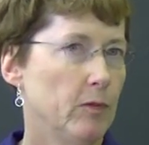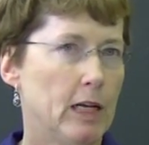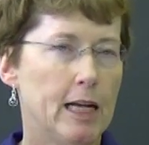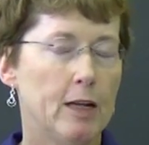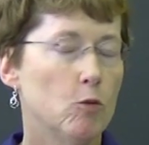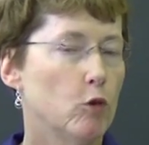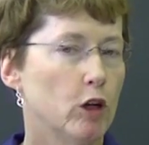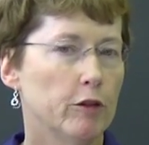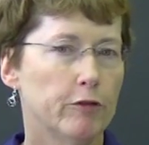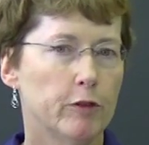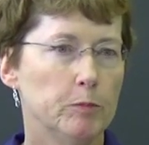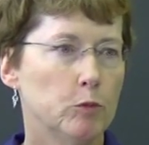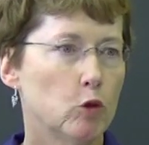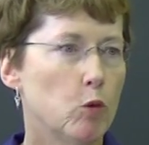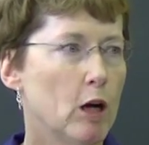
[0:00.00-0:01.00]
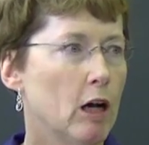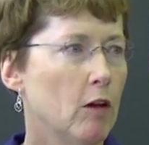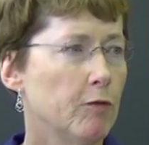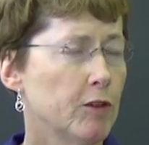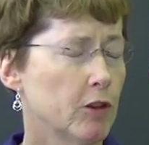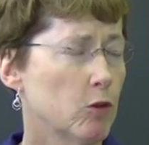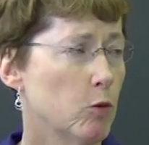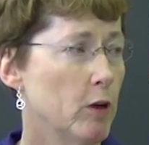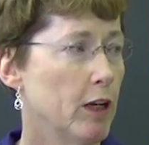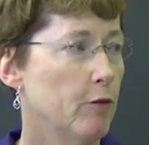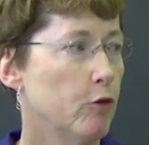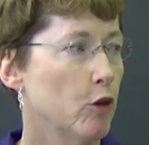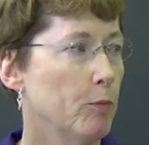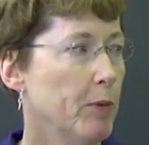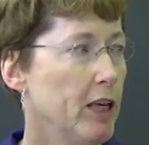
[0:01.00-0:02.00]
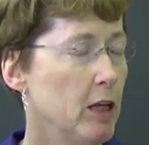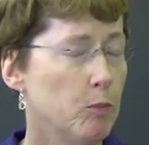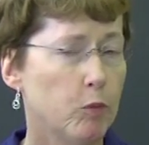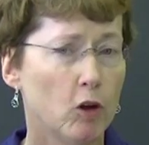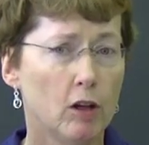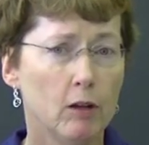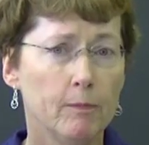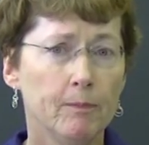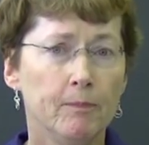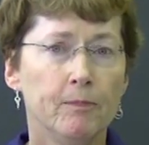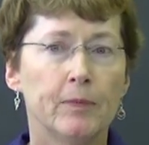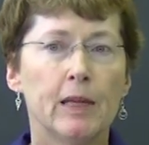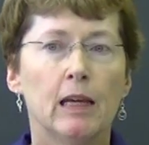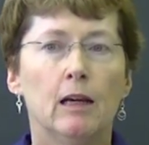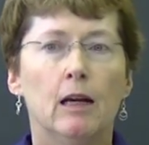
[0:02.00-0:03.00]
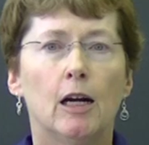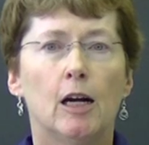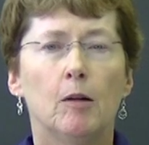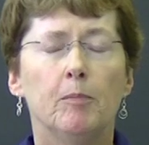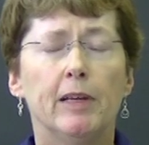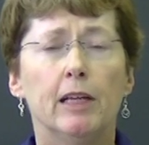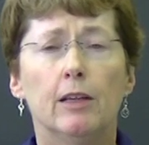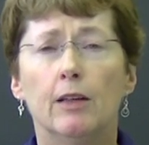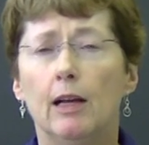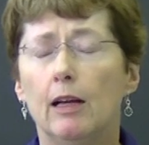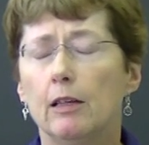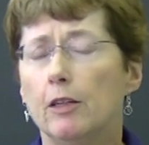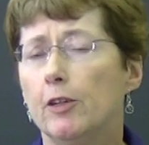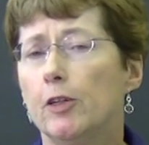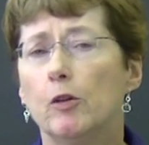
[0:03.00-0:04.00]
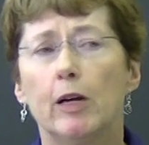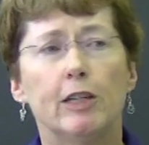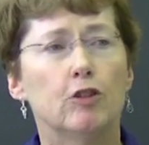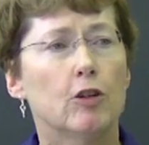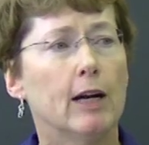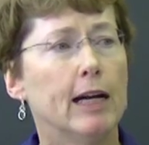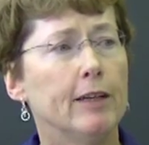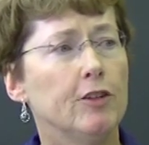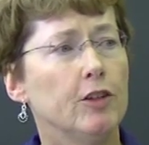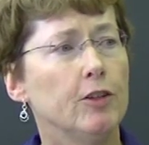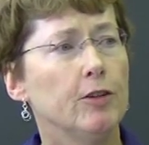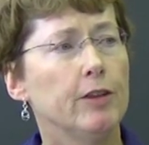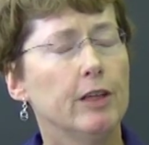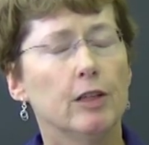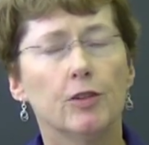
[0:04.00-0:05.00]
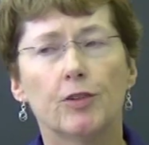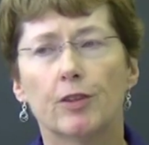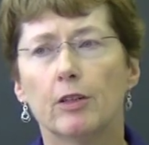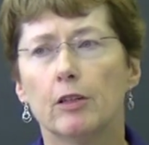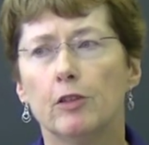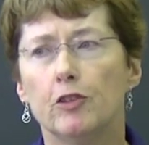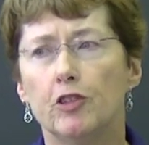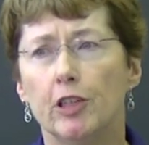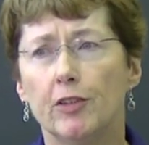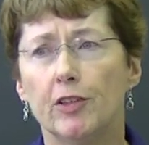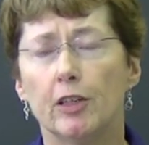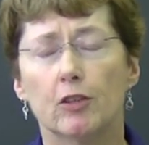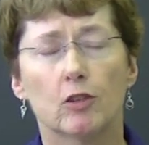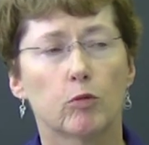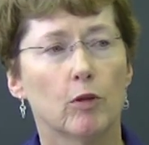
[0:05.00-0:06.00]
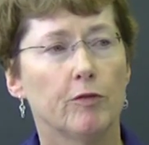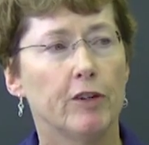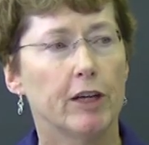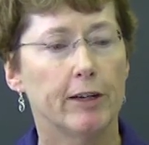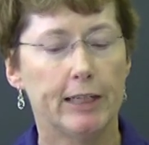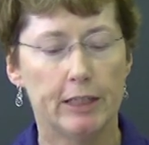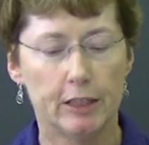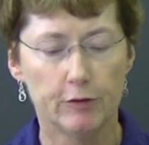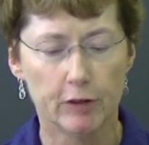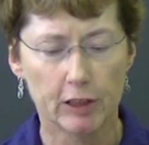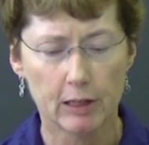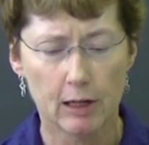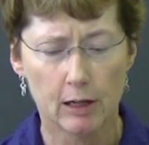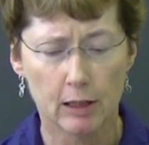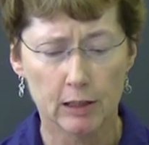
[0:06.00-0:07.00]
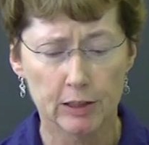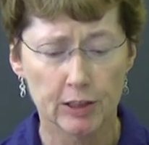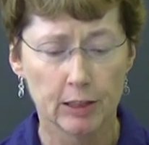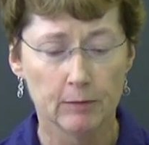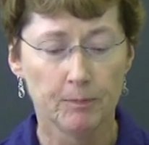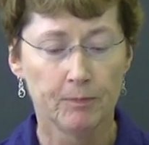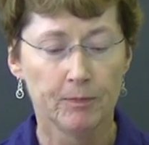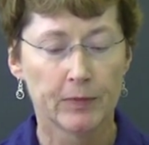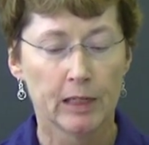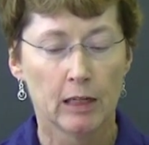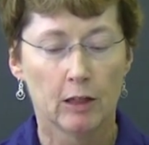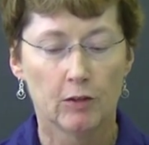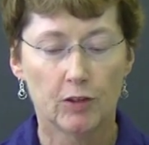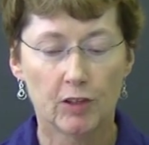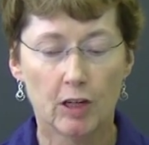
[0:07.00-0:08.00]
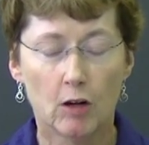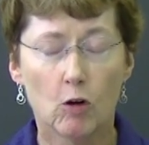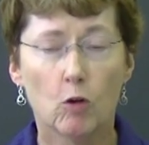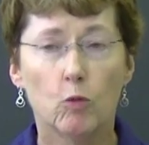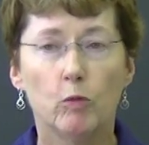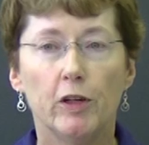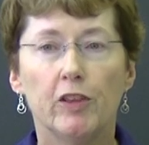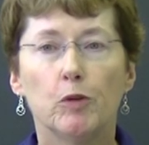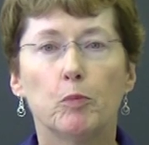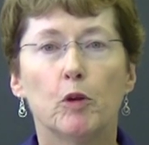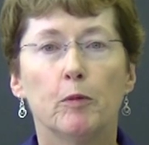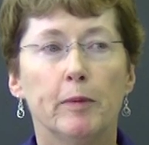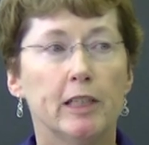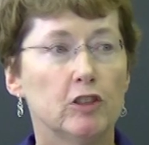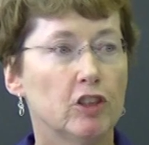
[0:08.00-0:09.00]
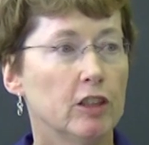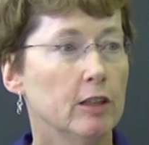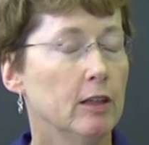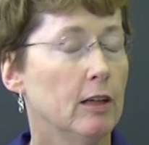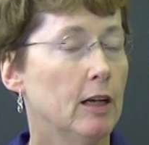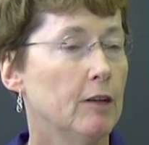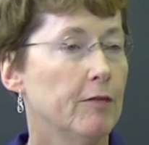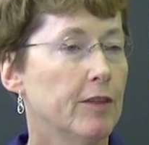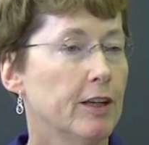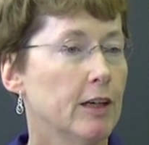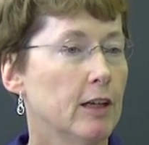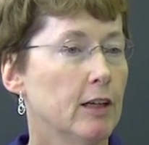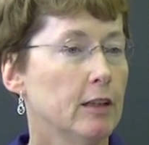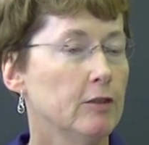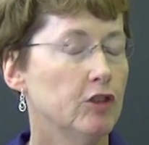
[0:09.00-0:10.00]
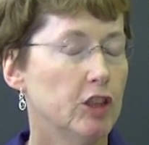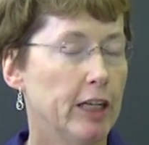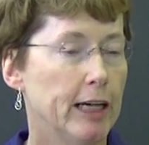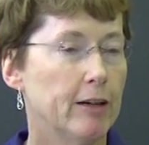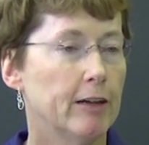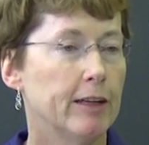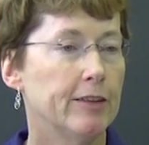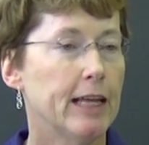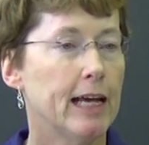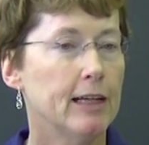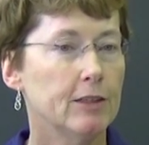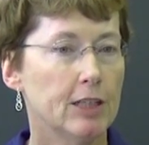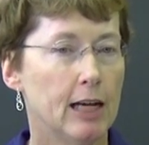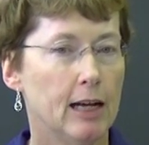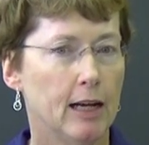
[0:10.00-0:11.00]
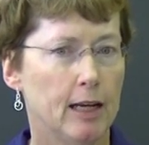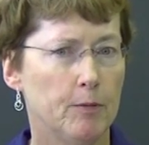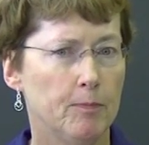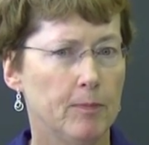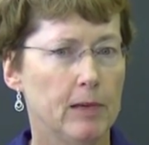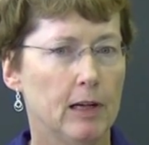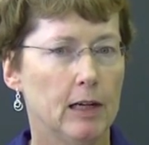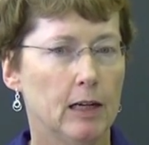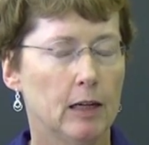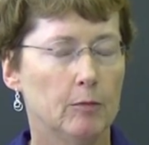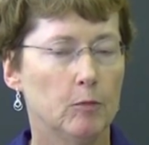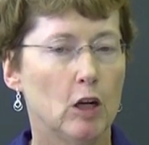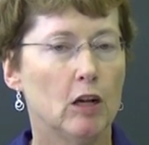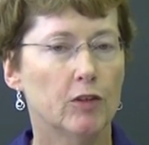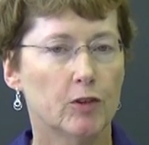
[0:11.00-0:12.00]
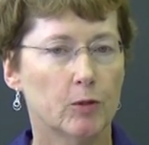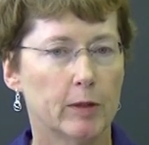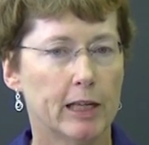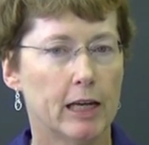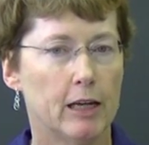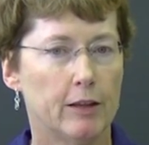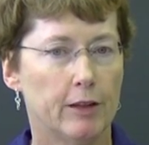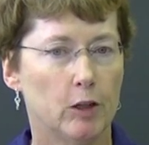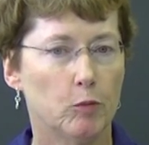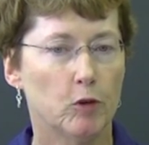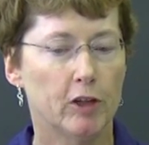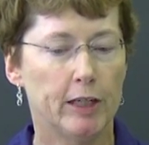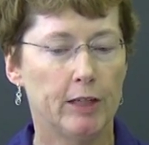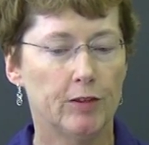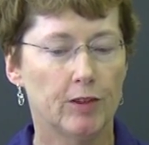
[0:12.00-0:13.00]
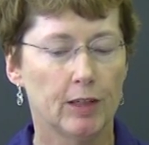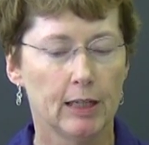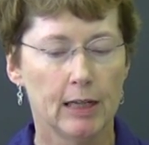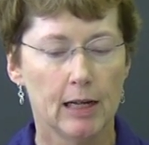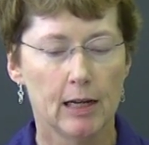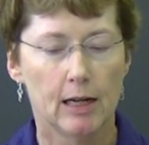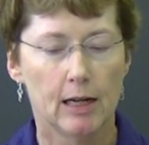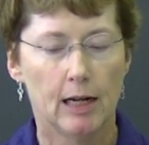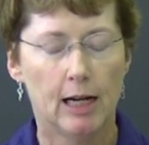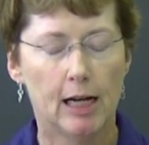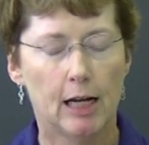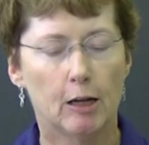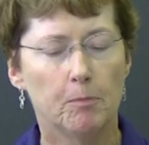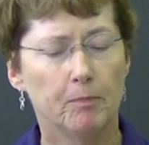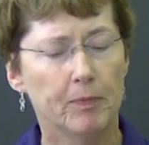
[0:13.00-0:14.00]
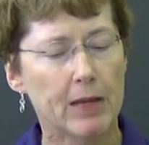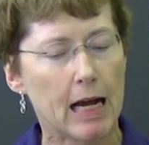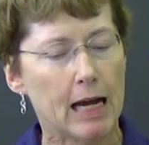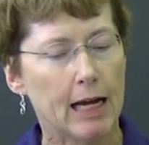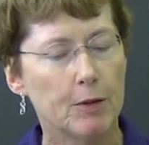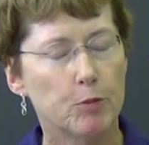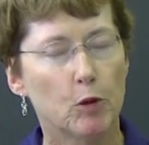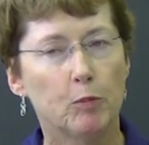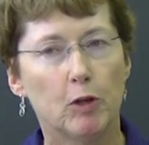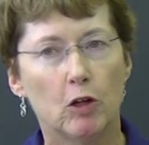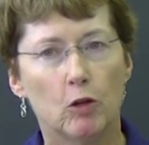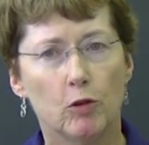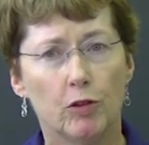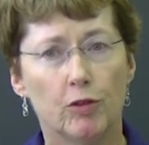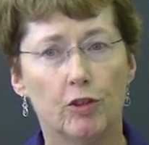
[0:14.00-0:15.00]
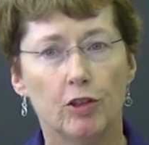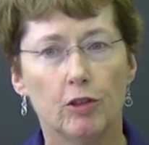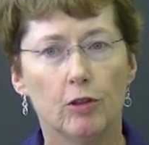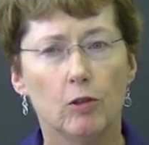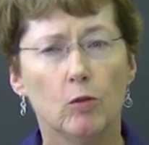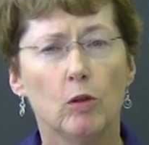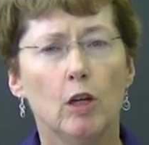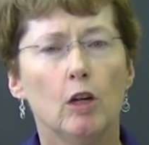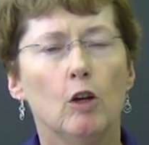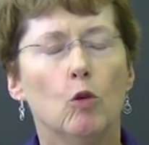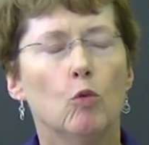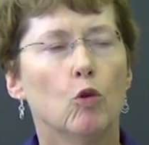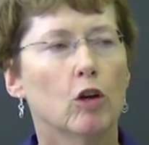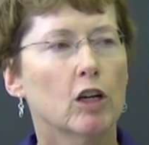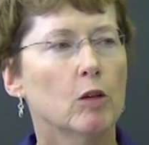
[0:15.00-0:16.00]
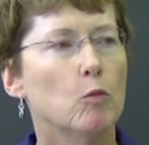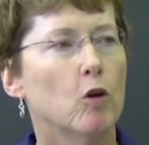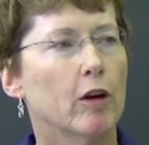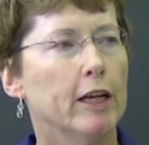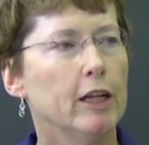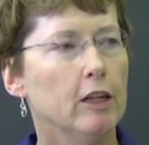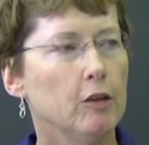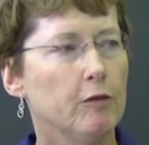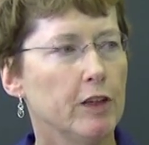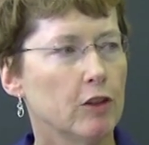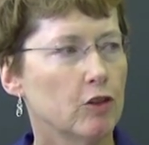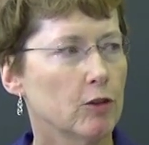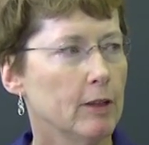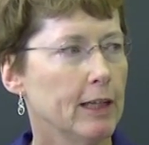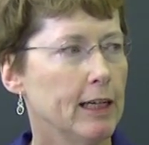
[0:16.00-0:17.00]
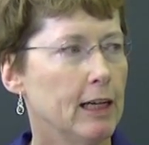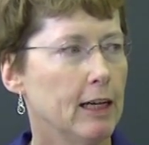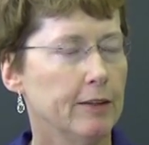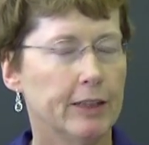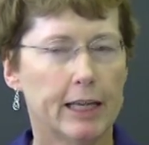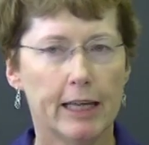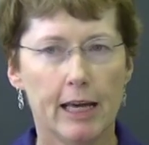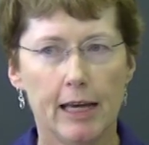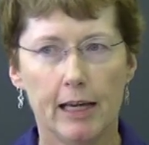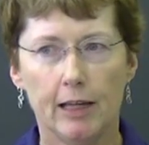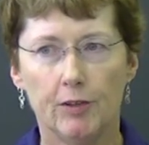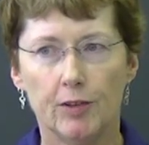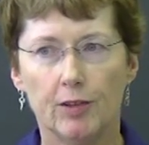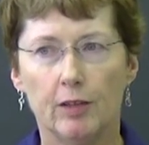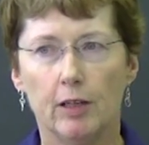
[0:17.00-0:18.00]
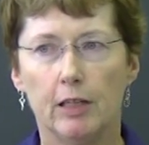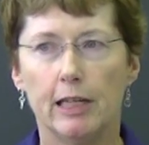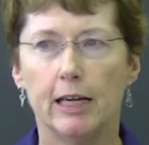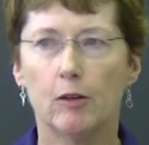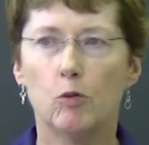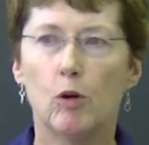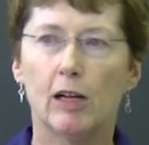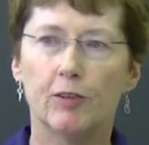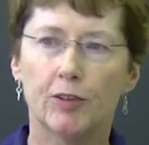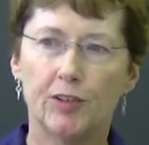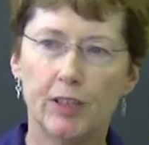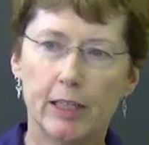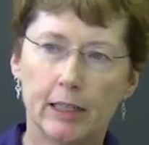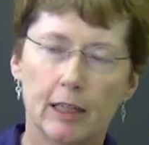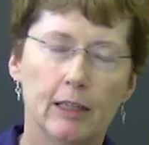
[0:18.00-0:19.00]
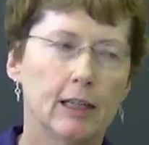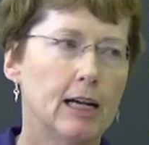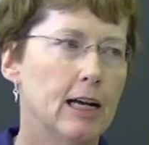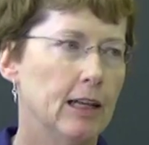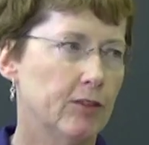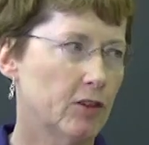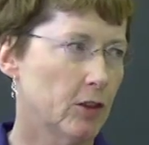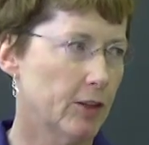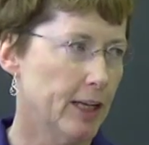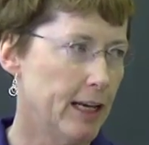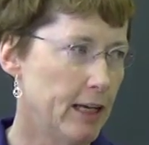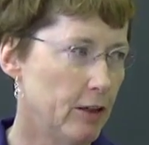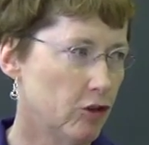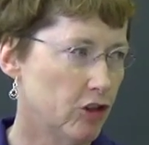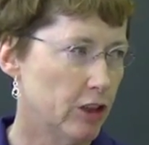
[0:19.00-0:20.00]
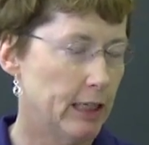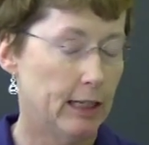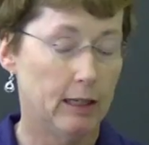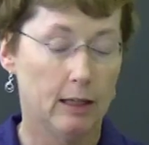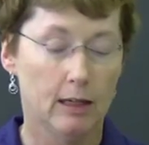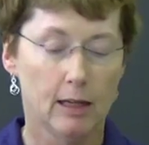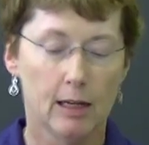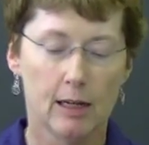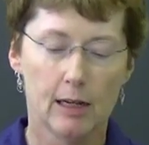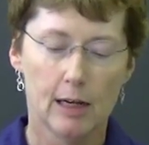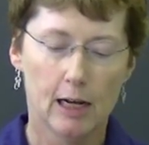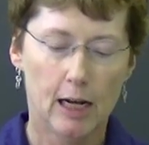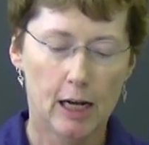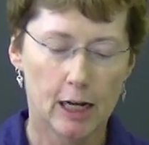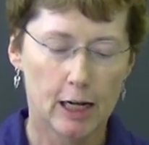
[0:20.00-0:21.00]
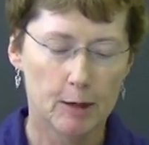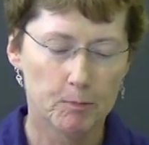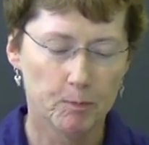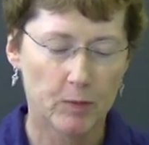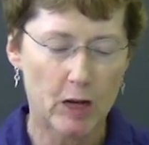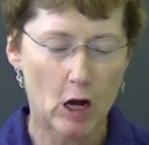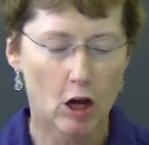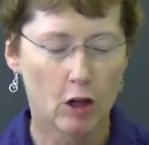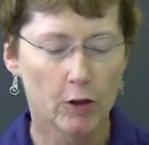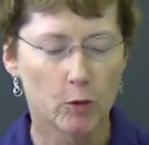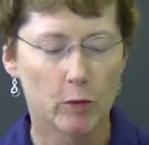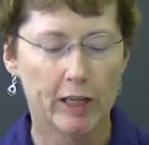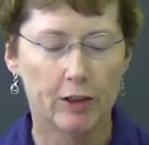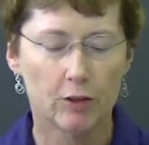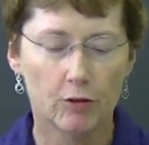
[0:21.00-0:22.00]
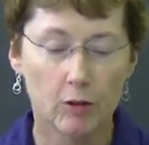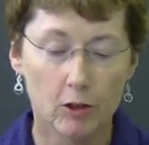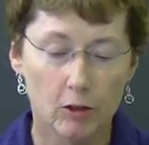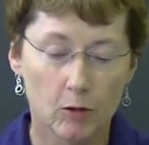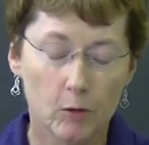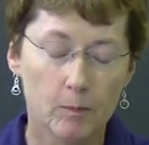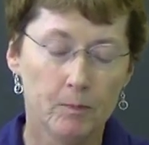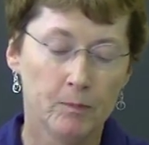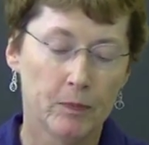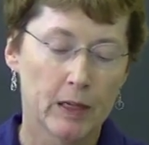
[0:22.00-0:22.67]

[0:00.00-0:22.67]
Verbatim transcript: anywhere from 12 to 24 people. Um, it, you know, I tried to do this, the logistics were very difficult. So with the permission of the chair at that time, um, also a Catholic priest, um, I proposed to work more individually on the case and yet while seeking consultation um, all the way through,